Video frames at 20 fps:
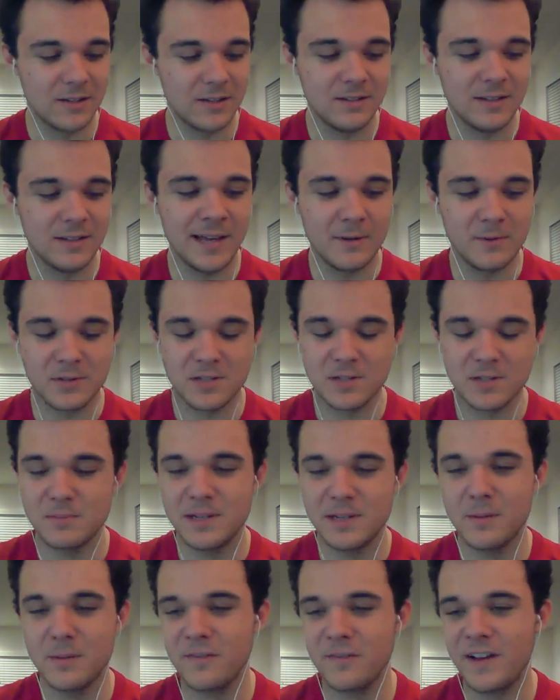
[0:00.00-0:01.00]
yeah, there was some
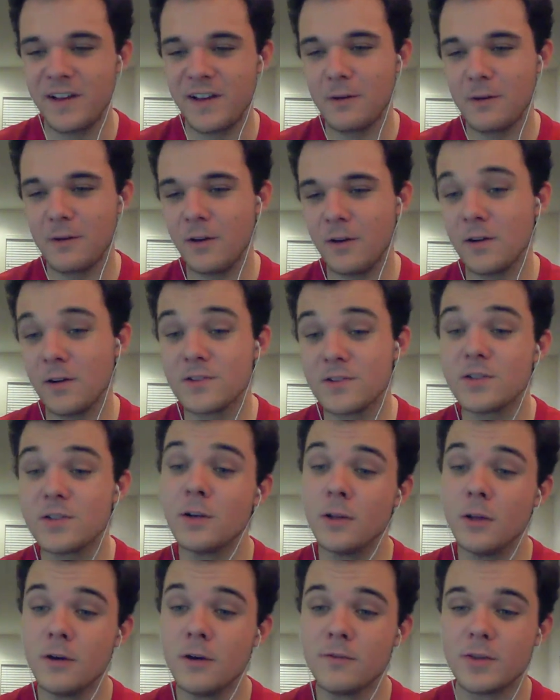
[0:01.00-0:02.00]
dumb foul calls
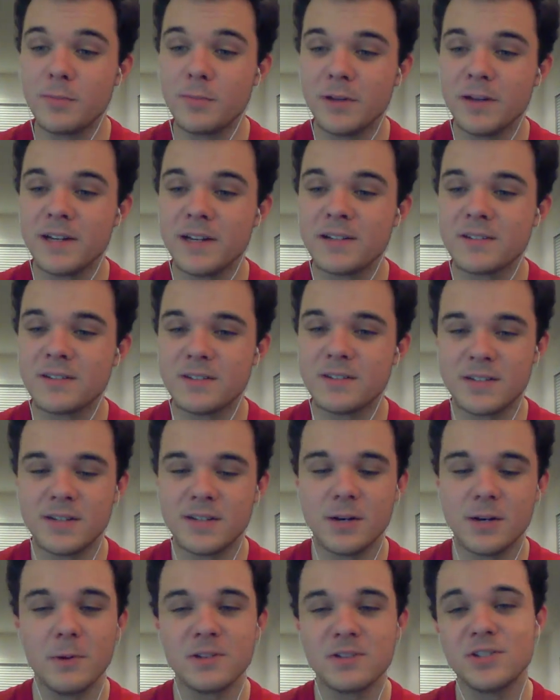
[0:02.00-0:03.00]
all over the place.
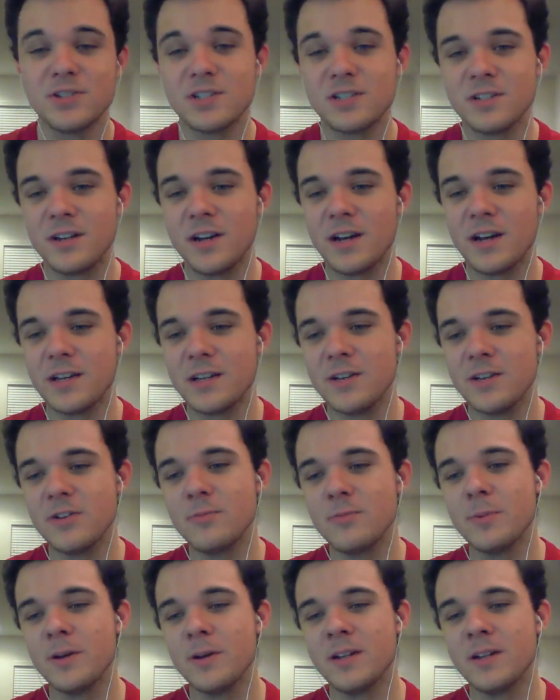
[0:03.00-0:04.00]
So it wasn't just on
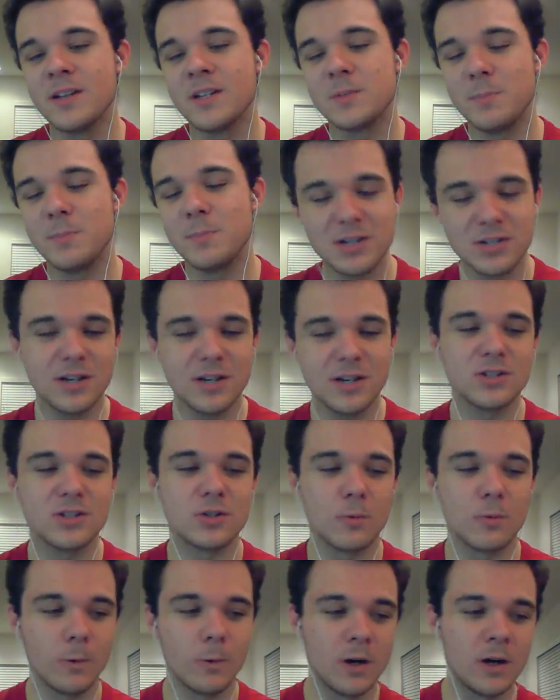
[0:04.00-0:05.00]
IU, but especially on
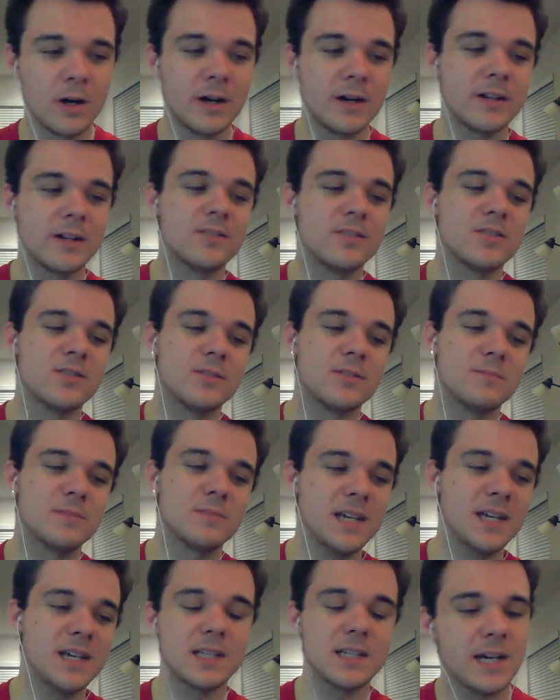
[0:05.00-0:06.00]
Juwan, just some
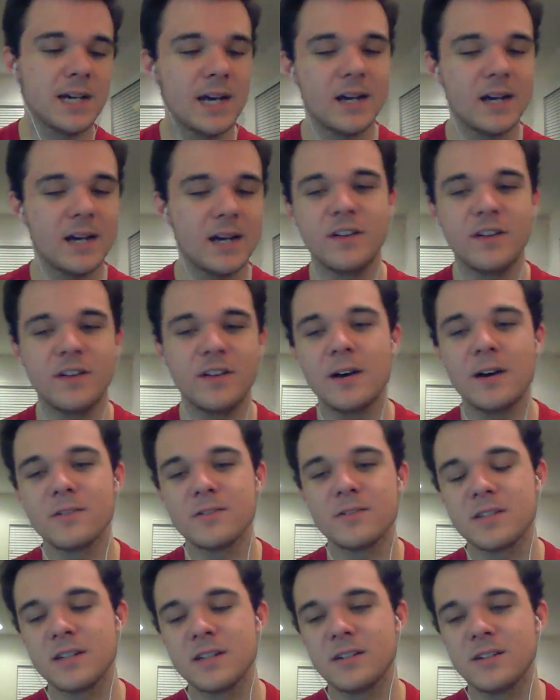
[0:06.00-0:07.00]
ticky-tack
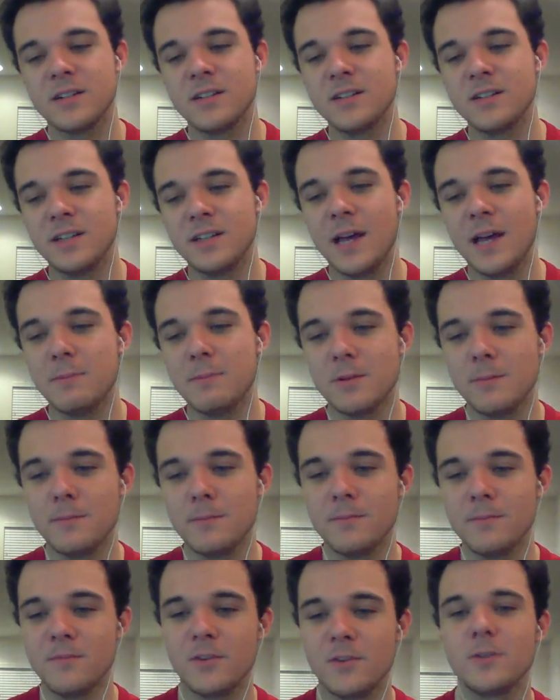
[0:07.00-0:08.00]
fouls that kept
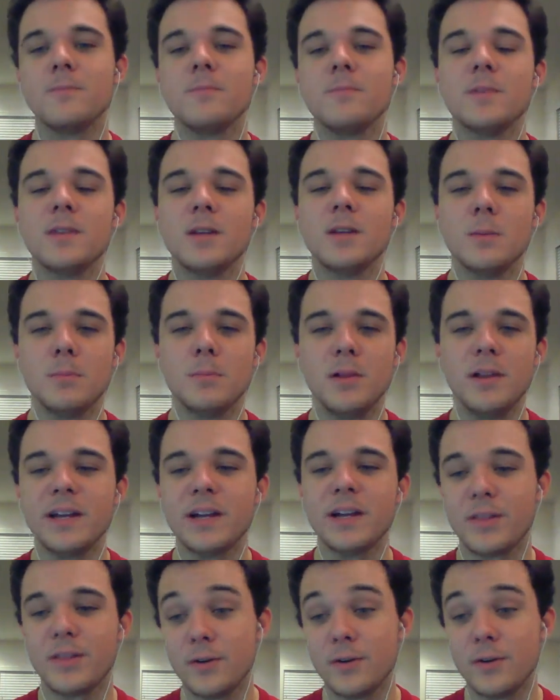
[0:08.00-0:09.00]
him from
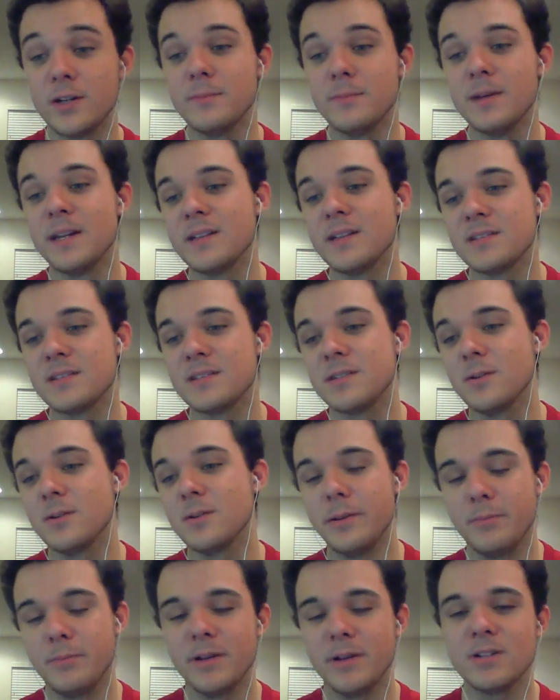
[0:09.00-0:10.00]
playing 30 minutes, and he
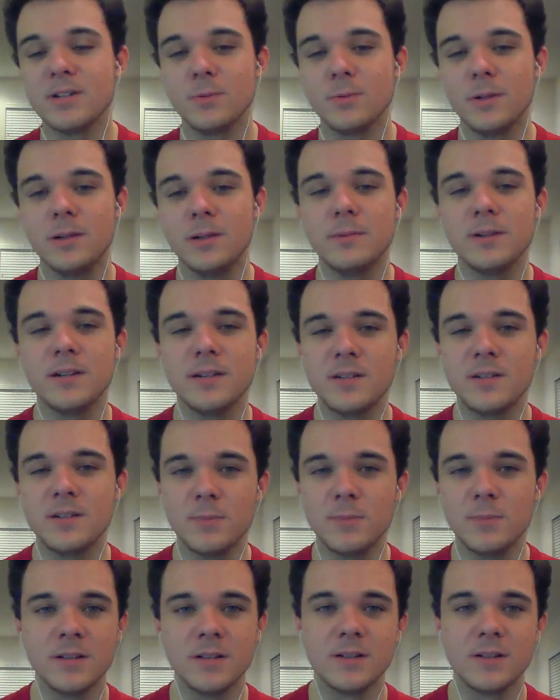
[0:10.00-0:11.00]
only played 20 minutes.
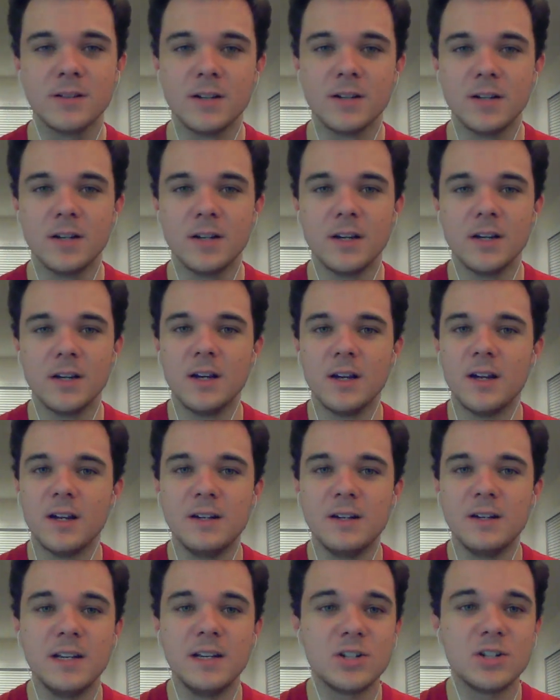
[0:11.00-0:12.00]
But
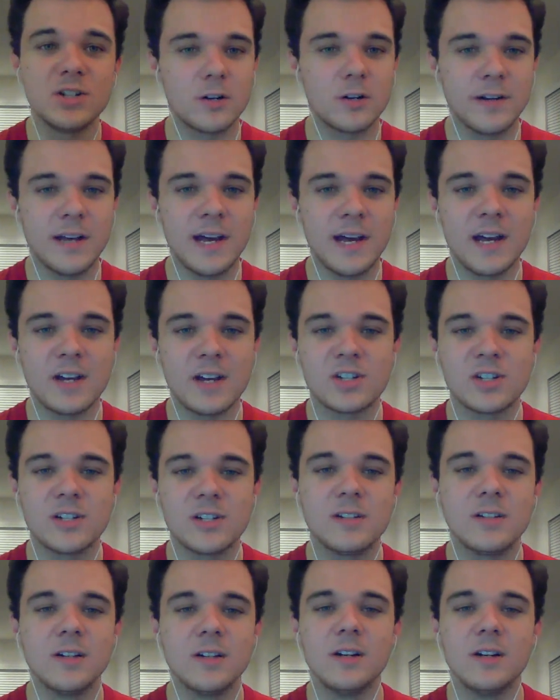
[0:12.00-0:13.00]
knee-jerk
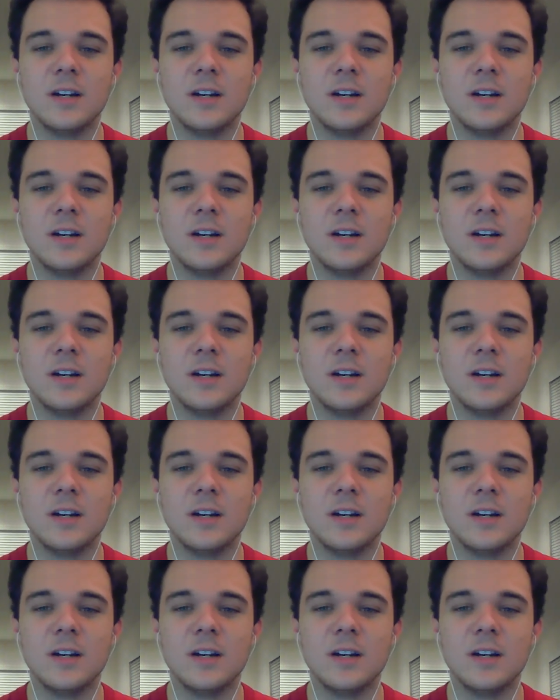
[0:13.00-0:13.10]
reaction,